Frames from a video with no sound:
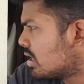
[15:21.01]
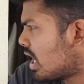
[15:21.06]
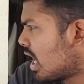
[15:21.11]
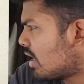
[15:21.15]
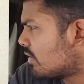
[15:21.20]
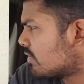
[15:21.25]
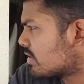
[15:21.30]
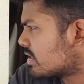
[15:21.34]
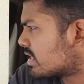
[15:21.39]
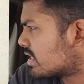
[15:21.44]

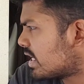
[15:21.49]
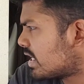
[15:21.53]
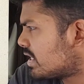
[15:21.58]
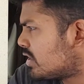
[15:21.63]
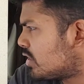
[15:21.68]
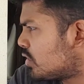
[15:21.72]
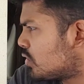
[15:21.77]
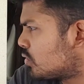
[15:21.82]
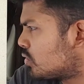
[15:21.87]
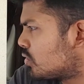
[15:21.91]
I will
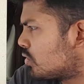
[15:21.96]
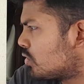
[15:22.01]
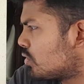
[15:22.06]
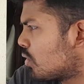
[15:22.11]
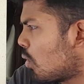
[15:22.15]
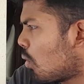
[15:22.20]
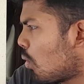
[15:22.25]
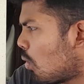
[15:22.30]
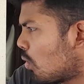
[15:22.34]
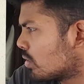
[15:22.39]
send you to
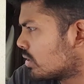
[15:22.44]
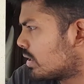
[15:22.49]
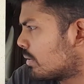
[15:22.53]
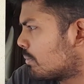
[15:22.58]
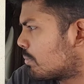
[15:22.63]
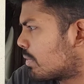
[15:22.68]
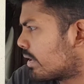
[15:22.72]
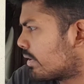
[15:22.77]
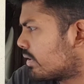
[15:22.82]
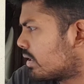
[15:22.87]
your older
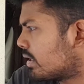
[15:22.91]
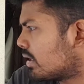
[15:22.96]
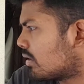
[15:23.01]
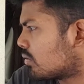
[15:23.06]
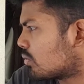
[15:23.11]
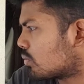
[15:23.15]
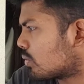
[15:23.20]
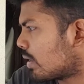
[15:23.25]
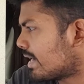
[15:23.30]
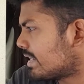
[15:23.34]
brother
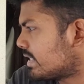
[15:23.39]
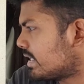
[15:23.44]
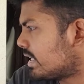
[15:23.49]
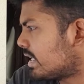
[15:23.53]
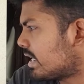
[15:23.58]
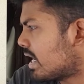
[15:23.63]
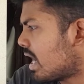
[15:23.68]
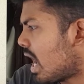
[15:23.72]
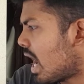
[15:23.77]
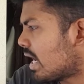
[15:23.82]
right
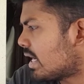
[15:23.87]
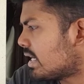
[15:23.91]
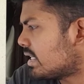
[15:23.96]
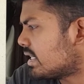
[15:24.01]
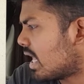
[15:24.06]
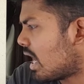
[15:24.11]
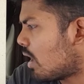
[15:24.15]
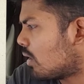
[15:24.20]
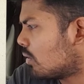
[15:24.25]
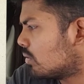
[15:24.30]
here and
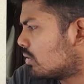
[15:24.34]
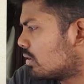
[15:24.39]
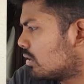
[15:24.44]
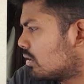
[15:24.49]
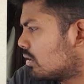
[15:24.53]
now.